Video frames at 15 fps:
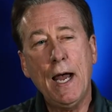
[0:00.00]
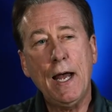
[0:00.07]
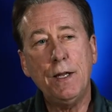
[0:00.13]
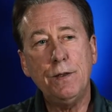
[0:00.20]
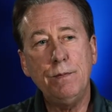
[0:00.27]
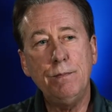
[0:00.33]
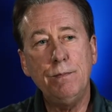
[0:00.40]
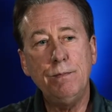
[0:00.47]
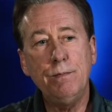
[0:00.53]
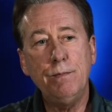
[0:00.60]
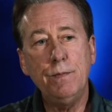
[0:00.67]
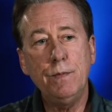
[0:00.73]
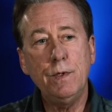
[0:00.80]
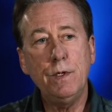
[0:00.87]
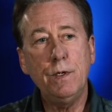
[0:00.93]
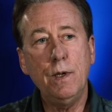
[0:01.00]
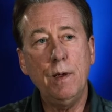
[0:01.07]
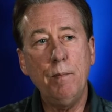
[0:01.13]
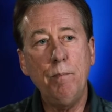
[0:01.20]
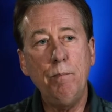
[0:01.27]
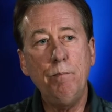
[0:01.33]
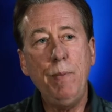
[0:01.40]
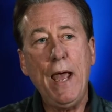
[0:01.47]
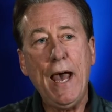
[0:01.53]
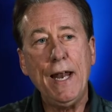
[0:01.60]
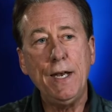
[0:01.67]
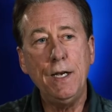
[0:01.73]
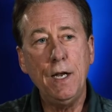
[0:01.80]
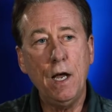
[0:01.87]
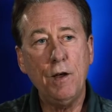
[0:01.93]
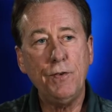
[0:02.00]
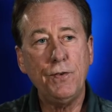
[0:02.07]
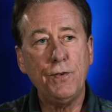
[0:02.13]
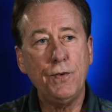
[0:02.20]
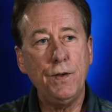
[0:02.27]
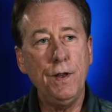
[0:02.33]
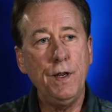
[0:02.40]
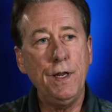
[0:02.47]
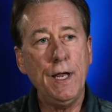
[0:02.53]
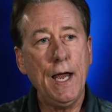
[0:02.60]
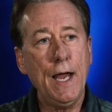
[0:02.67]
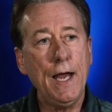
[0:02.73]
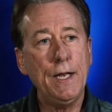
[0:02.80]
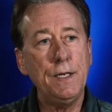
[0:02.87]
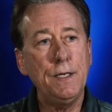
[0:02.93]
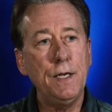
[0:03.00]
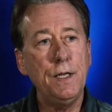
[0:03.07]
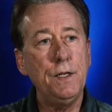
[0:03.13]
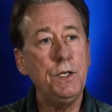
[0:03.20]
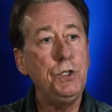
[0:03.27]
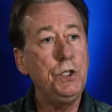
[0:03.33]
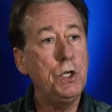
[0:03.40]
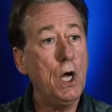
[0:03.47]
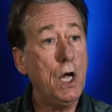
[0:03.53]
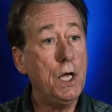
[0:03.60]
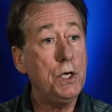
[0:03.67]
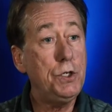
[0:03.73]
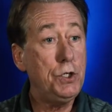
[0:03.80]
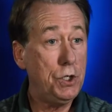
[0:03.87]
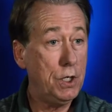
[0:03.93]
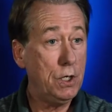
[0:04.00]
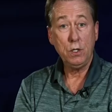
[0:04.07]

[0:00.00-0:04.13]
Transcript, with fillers: got bad enough that uh, the judge,